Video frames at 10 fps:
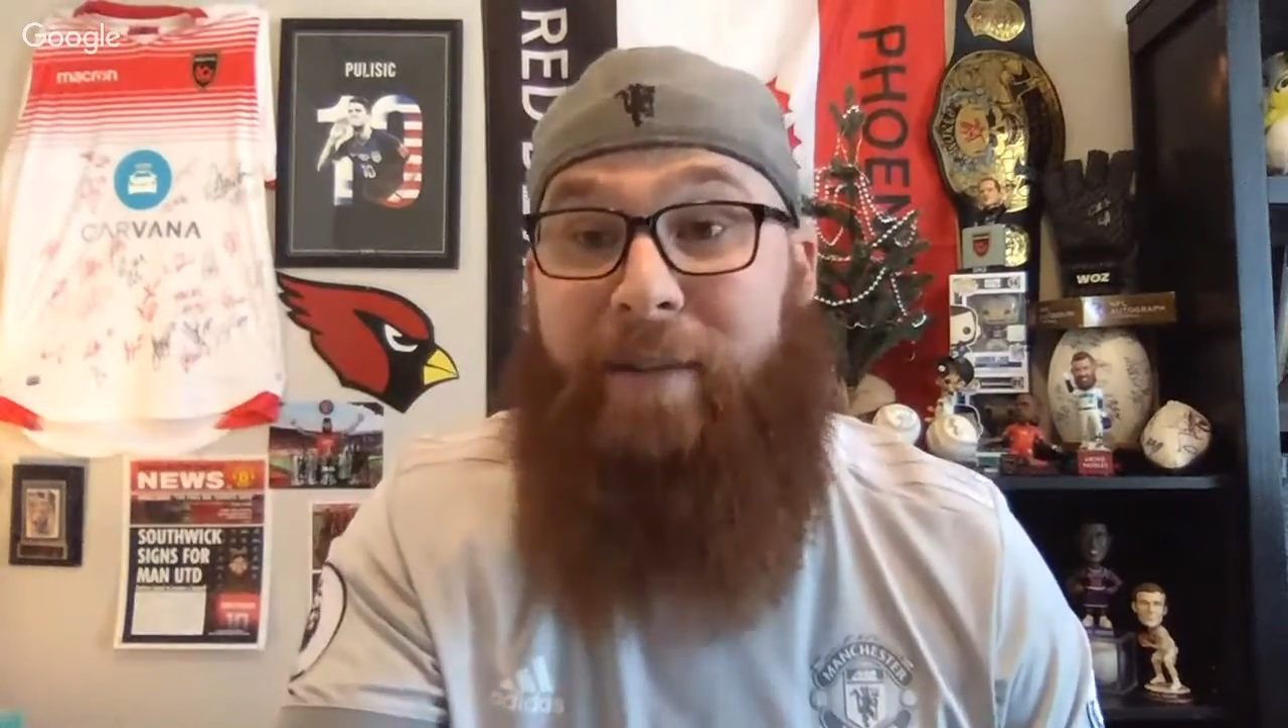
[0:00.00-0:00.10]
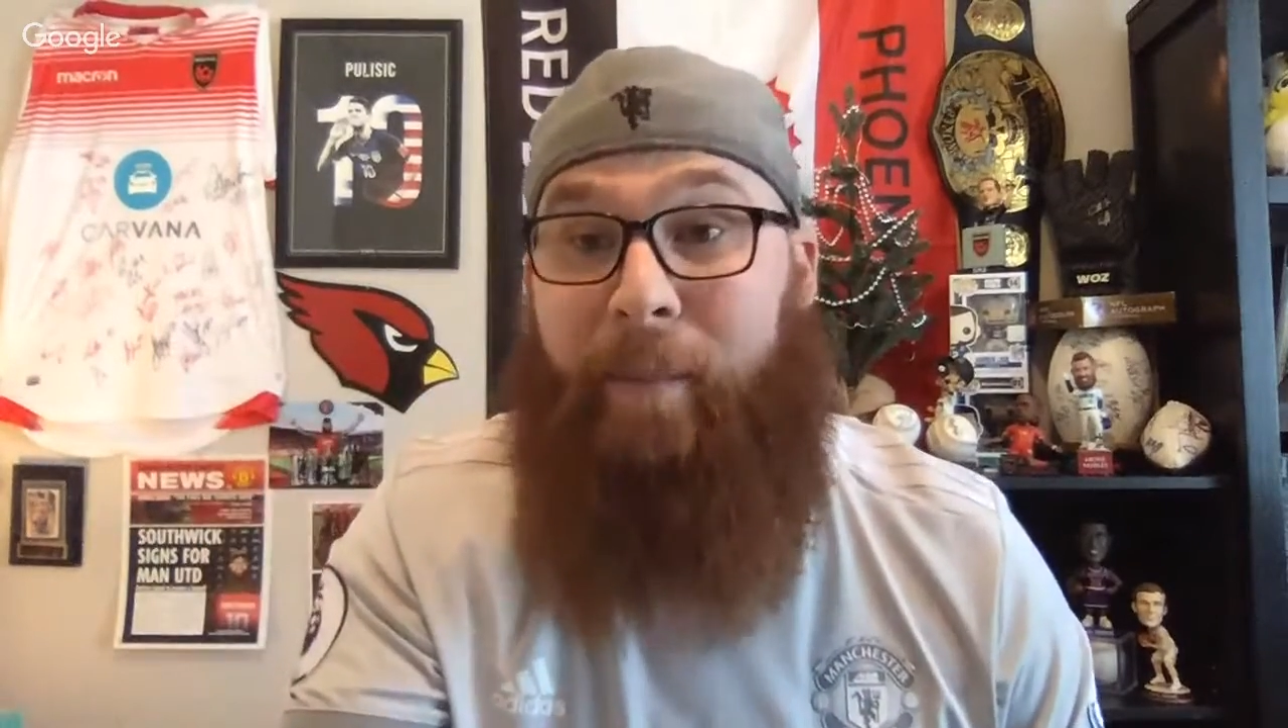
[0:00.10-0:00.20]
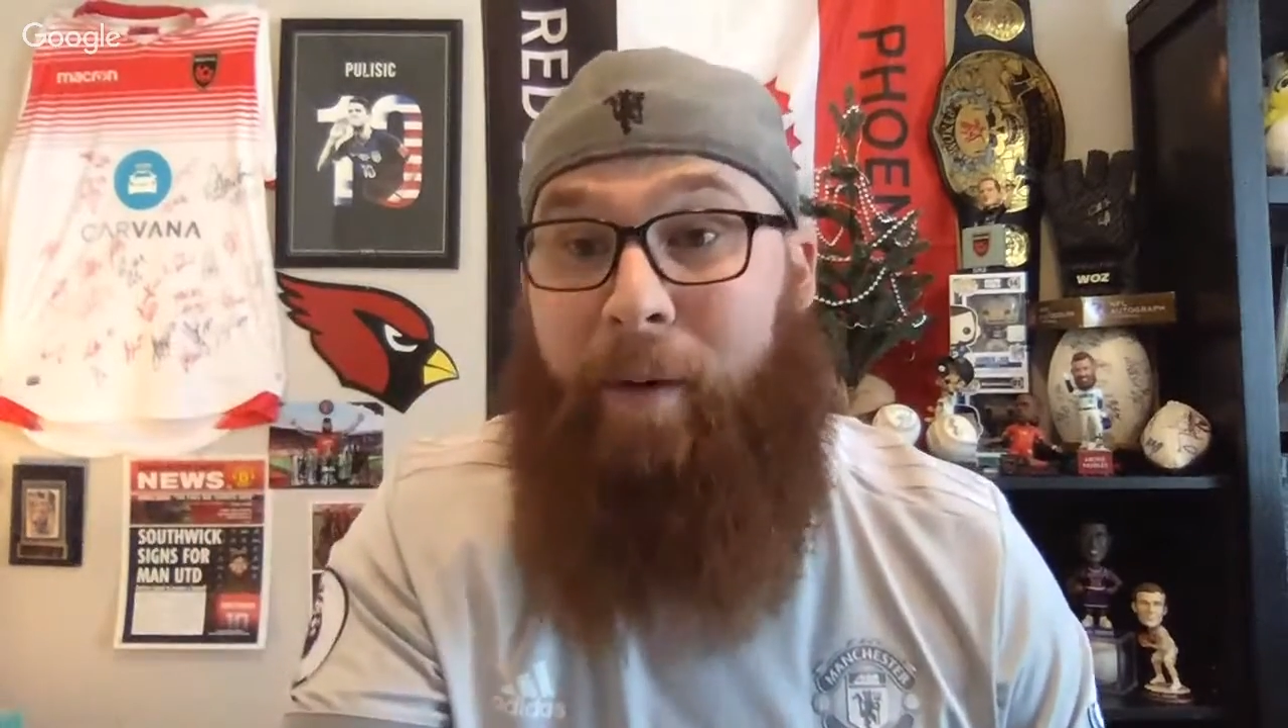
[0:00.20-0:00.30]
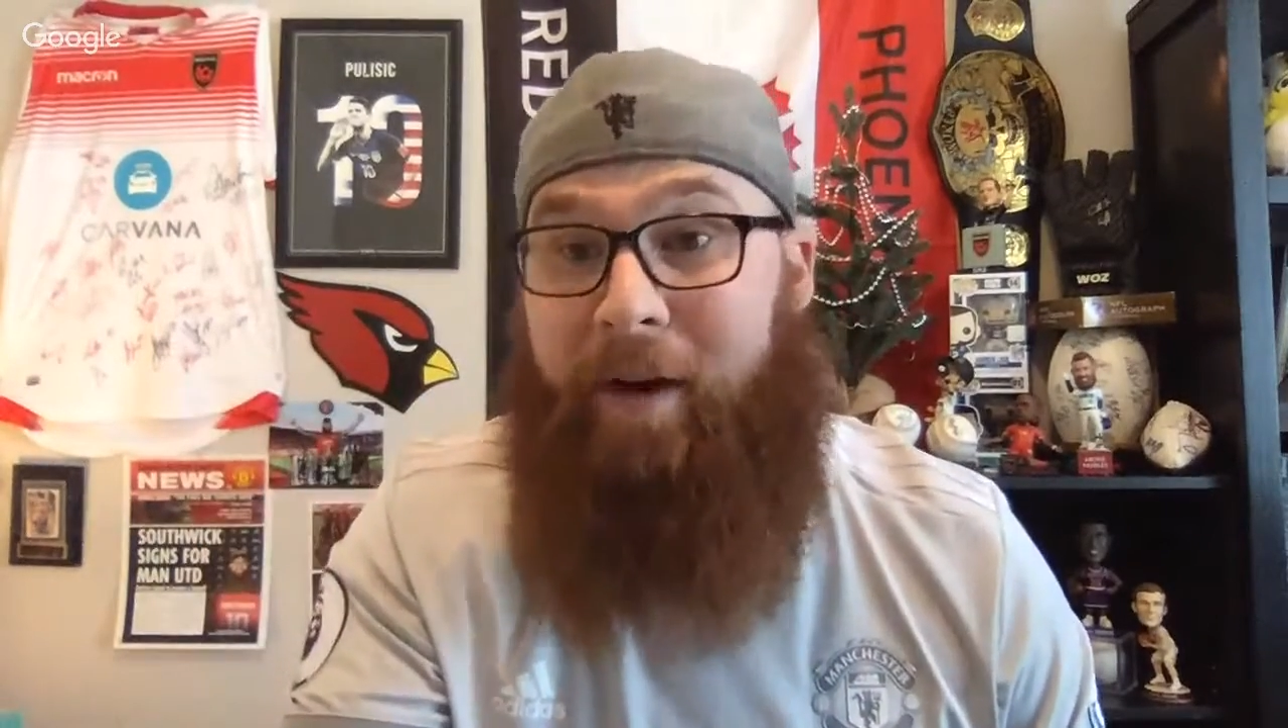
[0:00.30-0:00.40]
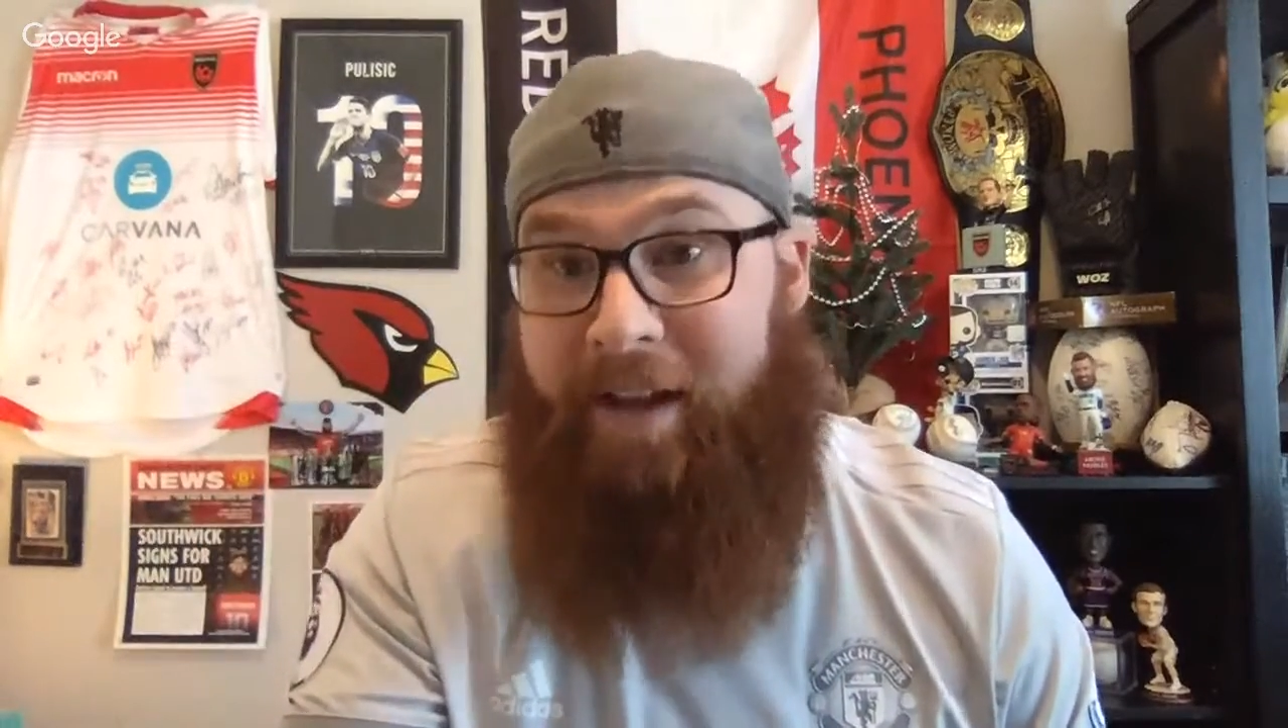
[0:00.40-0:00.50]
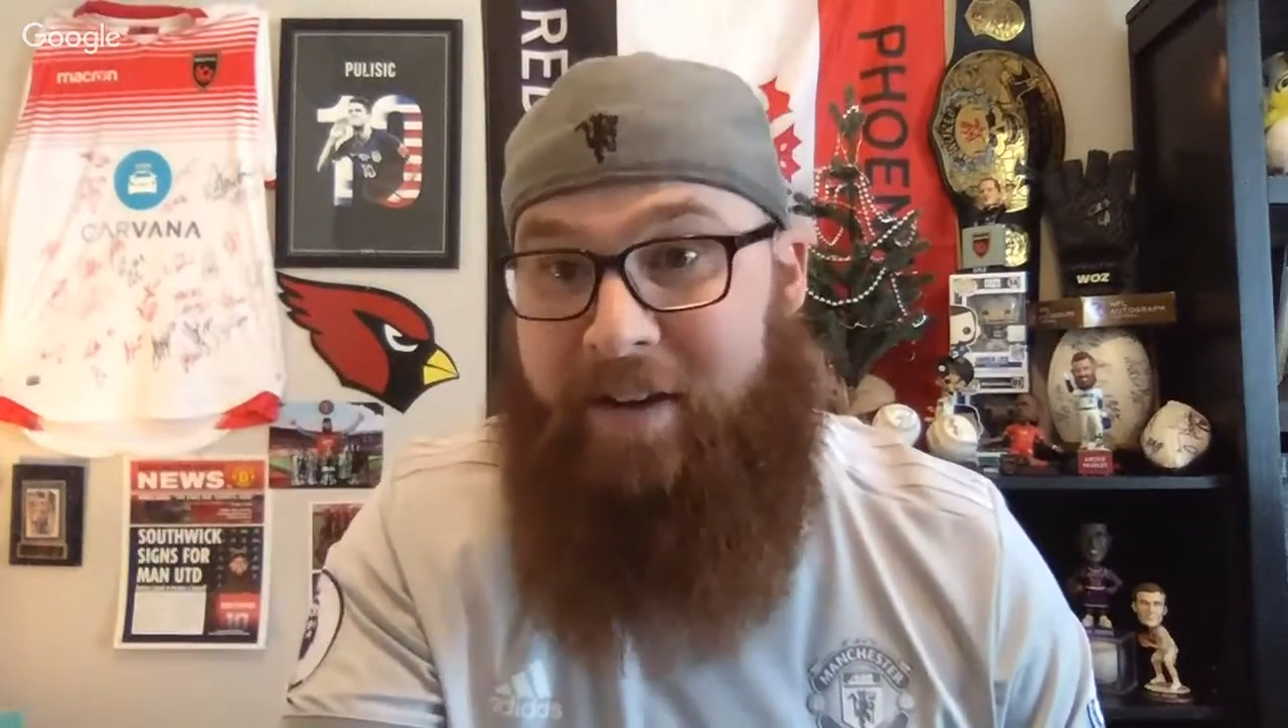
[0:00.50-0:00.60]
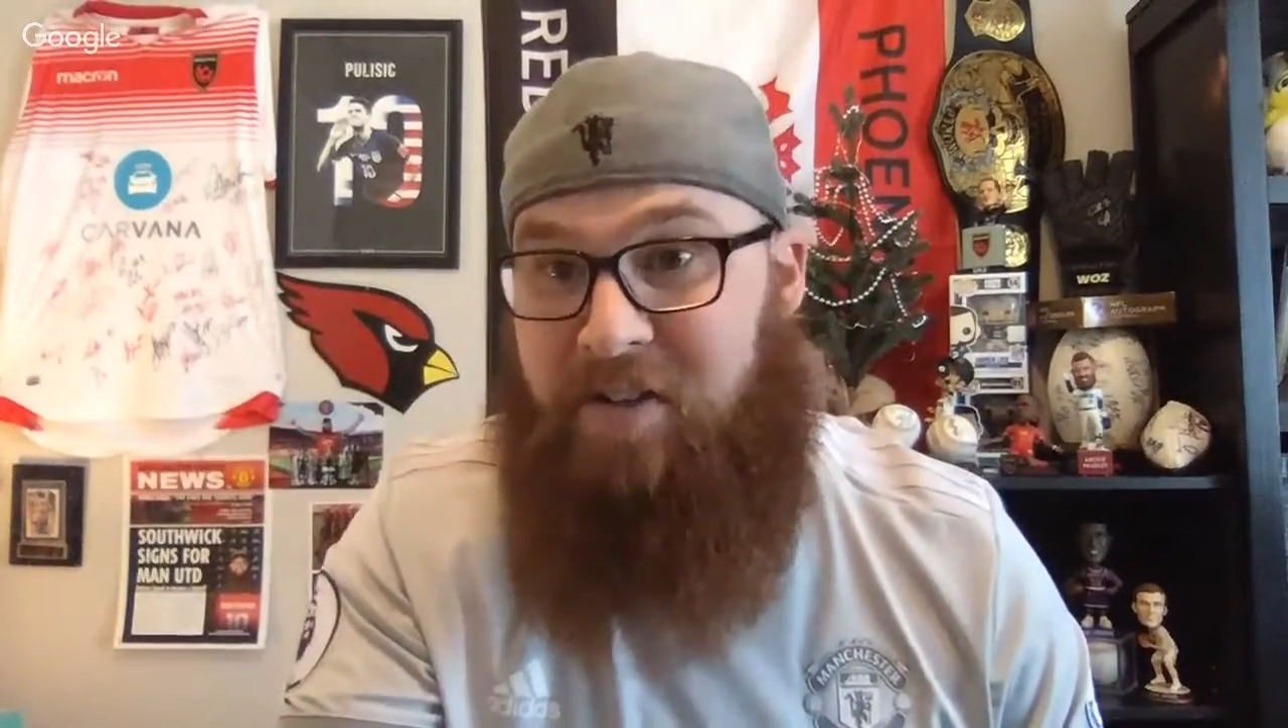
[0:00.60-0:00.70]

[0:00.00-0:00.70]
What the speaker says: in the morning here,